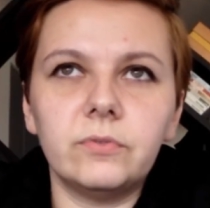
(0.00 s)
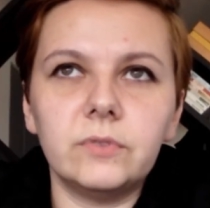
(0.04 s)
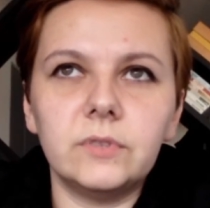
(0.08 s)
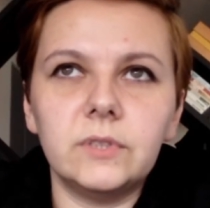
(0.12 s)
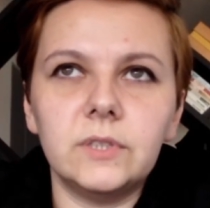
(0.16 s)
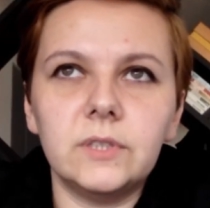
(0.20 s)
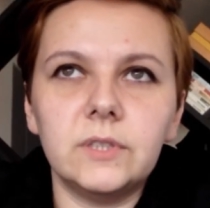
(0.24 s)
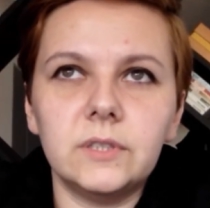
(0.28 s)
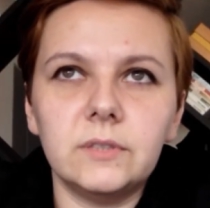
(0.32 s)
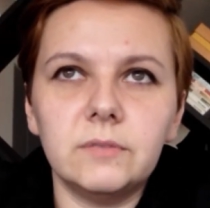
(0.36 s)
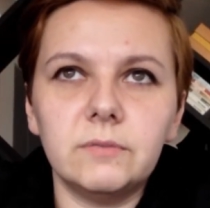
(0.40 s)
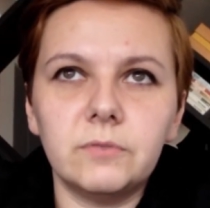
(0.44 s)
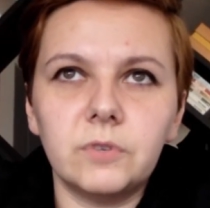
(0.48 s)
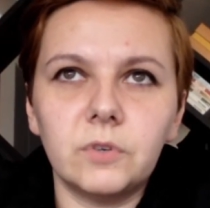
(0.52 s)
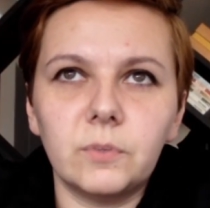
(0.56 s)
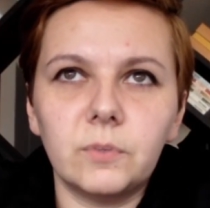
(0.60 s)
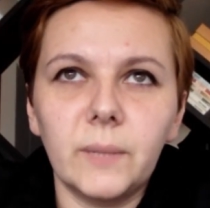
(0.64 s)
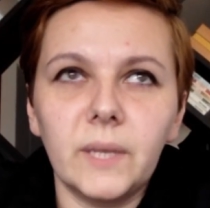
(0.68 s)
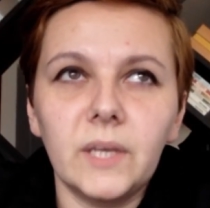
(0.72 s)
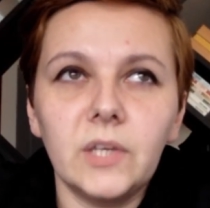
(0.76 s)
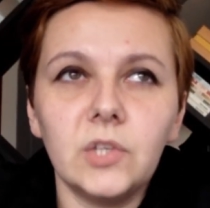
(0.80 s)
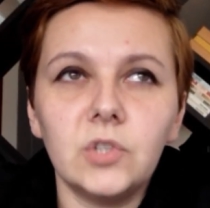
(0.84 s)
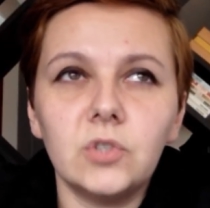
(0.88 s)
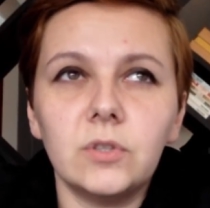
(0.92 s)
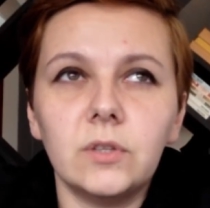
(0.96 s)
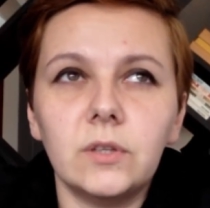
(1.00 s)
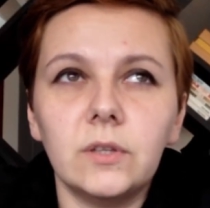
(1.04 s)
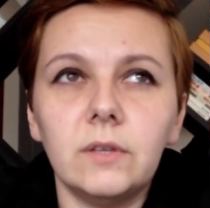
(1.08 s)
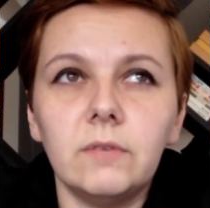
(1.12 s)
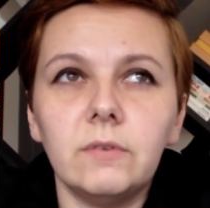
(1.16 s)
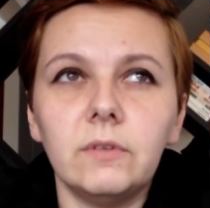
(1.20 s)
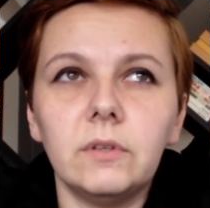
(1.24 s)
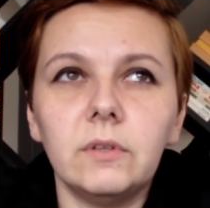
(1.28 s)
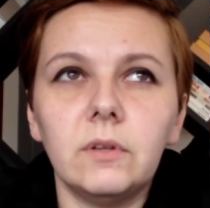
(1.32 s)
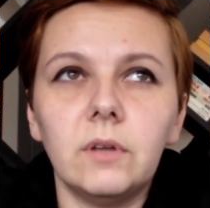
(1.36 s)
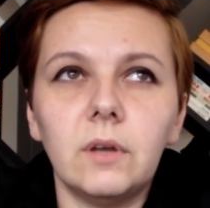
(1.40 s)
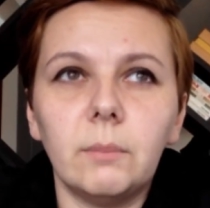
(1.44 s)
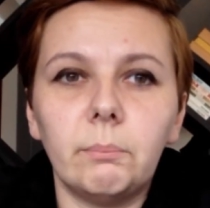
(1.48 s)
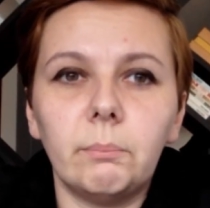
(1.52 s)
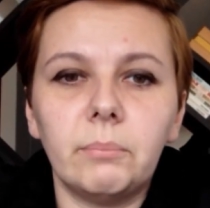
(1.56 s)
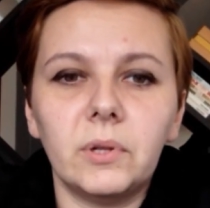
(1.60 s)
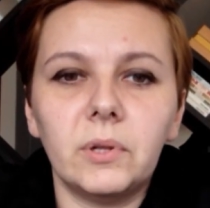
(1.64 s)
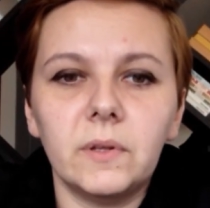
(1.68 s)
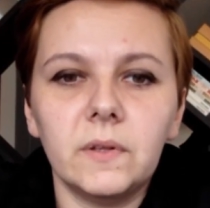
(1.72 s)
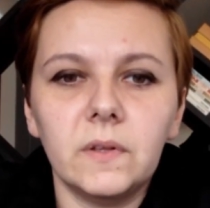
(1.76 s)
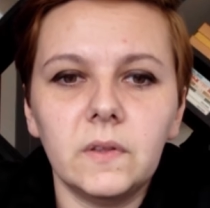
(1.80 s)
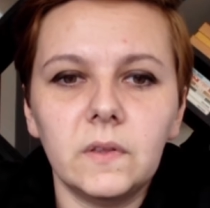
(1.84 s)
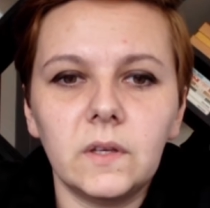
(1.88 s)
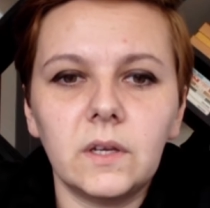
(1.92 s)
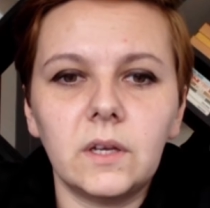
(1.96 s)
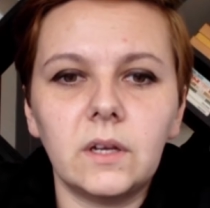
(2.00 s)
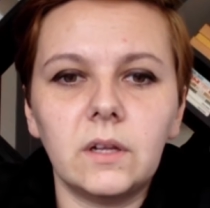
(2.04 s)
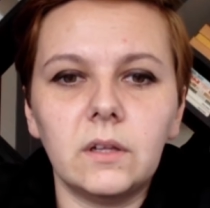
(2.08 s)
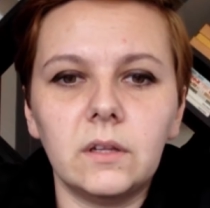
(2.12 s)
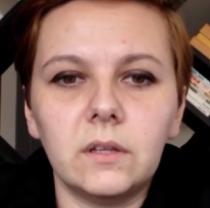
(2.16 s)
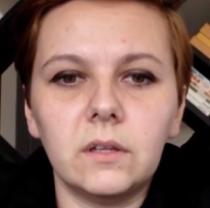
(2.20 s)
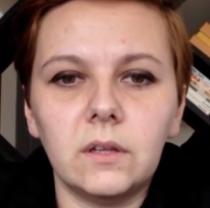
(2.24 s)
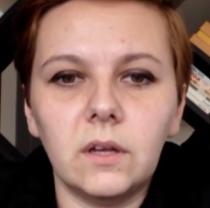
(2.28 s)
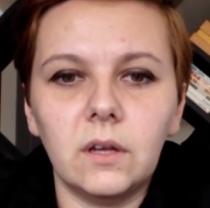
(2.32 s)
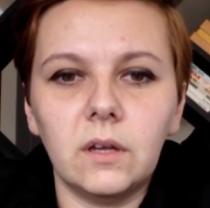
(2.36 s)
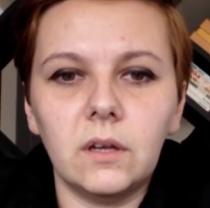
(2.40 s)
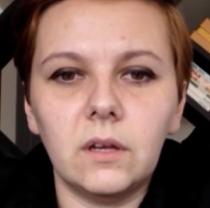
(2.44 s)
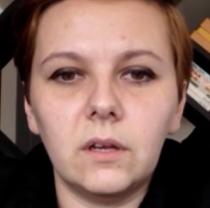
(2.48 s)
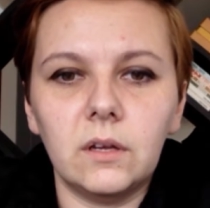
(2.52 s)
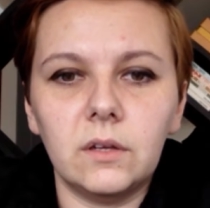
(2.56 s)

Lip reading: disinformation and even political